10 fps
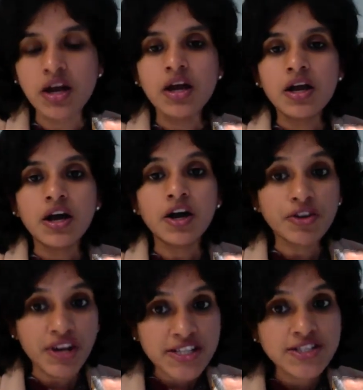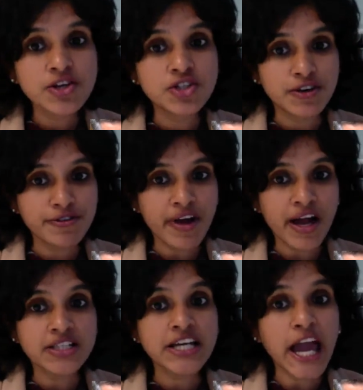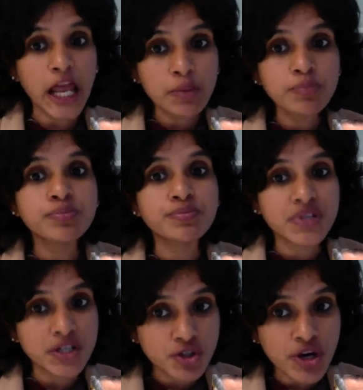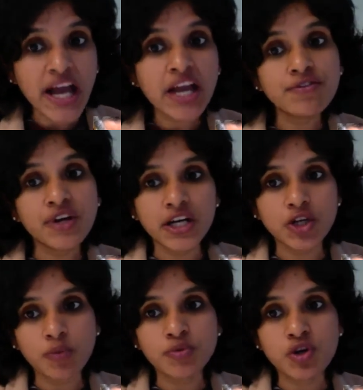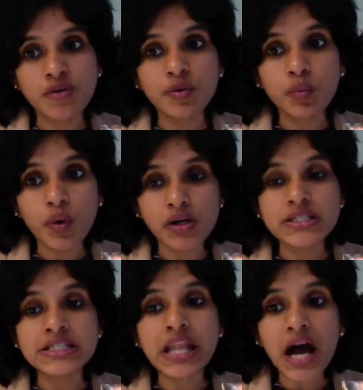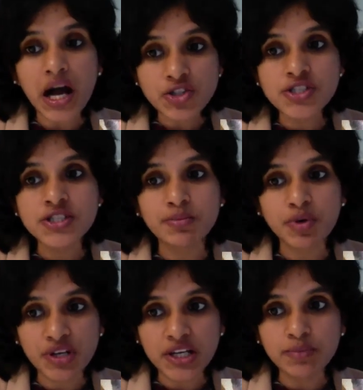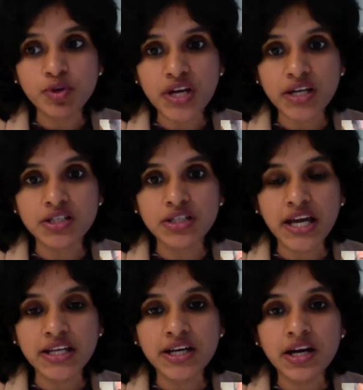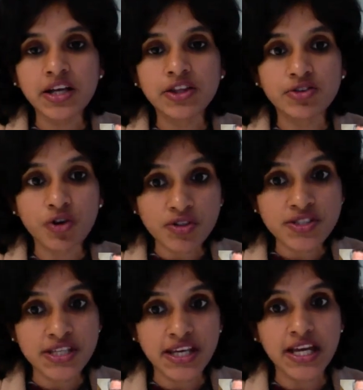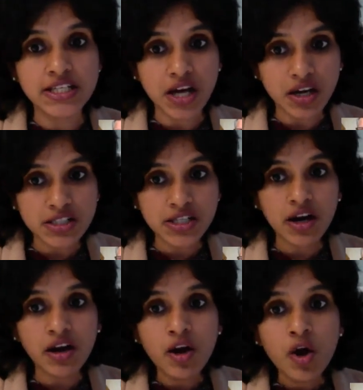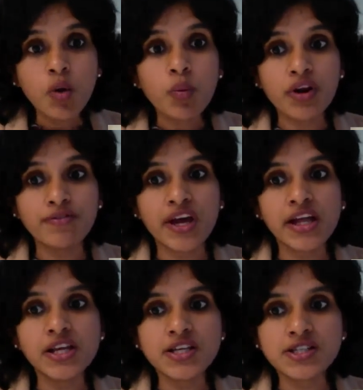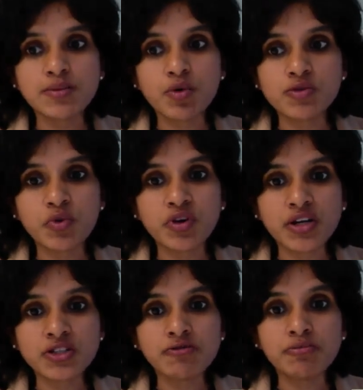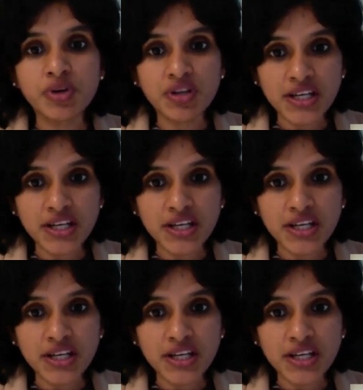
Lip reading: Her research, in fact, helped drive the adoption of the world's largest marine protected area in the Ross Sea, Antarctica, one of the healthiest and most productive marine